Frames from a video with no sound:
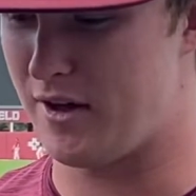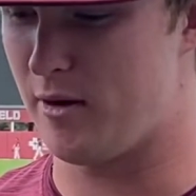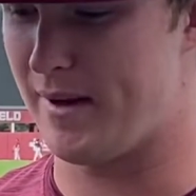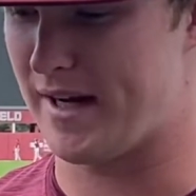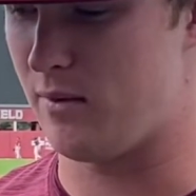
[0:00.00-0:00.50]
going
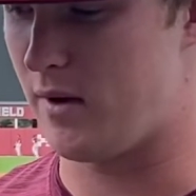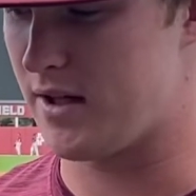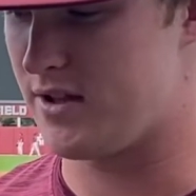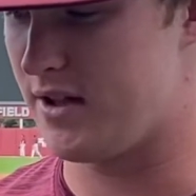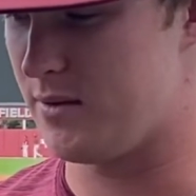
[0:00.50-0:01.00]
back and
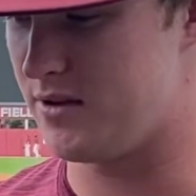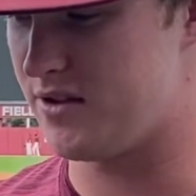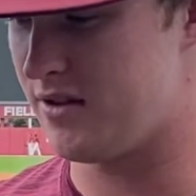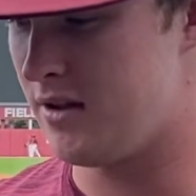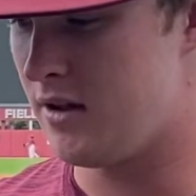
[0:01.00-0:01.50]
watching
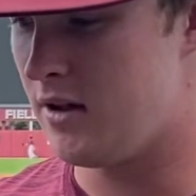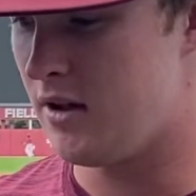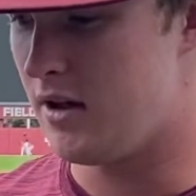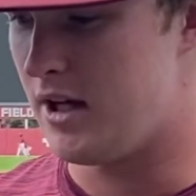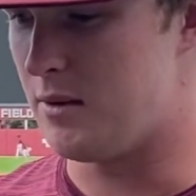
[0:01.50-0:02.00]

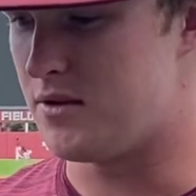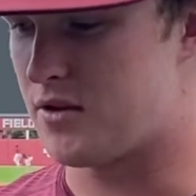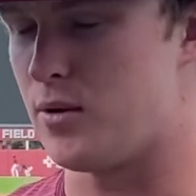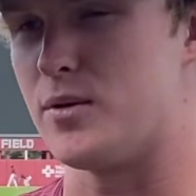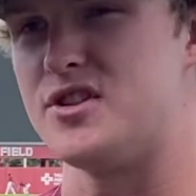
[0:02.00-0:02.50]
it was
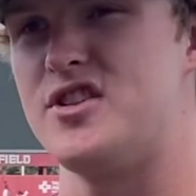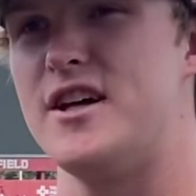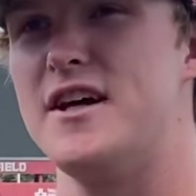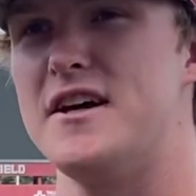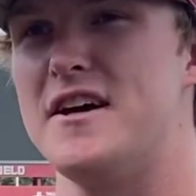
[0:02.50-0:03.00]
cool to see
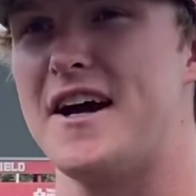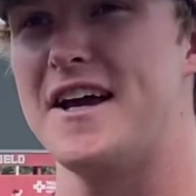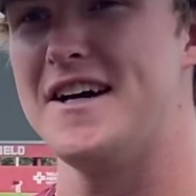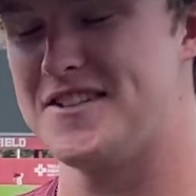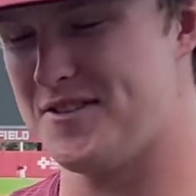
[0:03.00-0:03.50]
it, I
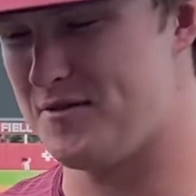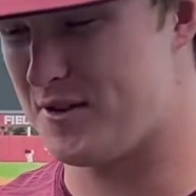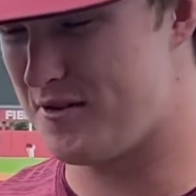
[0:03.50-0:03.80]
guess, for the